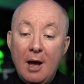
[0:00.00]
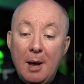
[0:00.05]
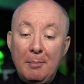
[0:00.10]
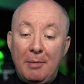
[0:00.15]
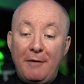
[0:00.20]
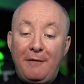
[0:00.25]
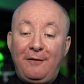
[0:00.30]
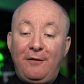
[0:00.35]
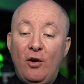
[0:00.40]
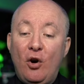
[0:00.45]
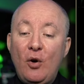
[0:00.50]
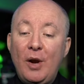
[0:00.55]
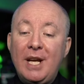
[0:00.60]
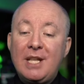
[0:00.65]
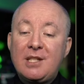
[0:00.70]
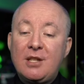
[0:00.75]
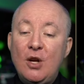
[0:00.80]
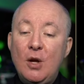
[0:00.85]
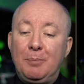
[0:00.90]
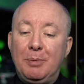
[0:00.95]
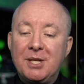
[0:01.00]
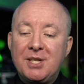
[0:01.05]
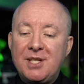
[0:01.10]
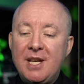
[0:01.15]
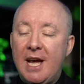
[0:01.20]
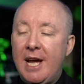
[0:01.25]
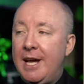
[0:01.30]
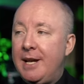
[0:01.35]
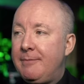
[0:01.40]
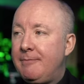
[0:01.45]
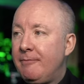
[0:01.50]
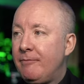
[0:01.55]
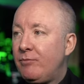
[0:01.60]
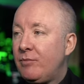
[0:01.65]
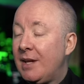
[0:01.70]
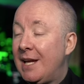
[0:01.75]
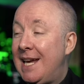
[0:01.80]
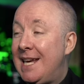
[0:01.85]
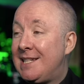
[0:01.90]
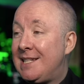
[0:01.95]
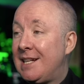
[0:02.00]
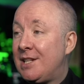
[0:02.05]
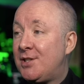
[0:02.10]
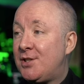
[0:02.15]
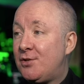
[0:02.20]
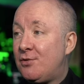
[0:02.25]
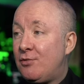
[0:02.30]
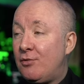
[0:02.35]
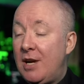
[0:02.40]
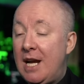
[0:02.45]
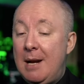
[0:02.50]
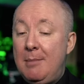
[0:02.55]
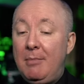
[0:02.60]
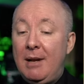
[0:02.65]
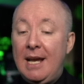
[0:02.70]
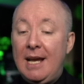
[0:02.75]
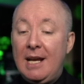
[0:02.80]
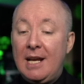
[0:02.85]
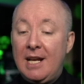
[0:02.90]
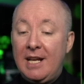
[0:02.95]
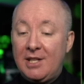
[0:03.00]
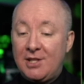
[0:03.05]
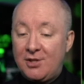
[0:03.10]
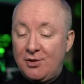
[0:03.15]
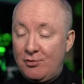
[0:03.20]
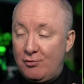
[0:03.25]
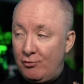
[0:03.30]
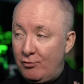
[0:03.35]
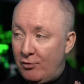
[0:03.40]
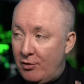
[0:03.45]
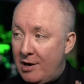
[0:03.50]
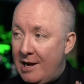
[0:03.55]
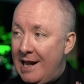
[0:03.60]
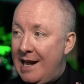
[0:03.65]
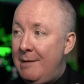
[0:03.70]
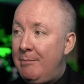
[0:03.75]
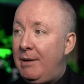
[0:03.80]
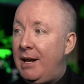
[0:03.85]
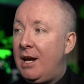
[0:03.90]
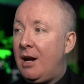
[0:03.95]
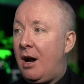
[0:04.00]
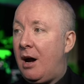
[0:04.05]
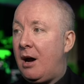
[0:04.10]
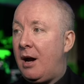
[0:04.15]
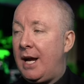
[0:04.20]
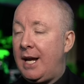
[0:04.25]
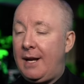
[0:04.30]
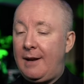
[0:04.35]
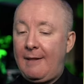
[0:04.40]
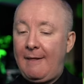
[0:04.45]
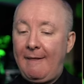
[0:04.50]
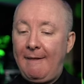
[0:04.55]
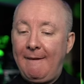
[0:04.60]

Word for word: But 42% is extremely, extremely high.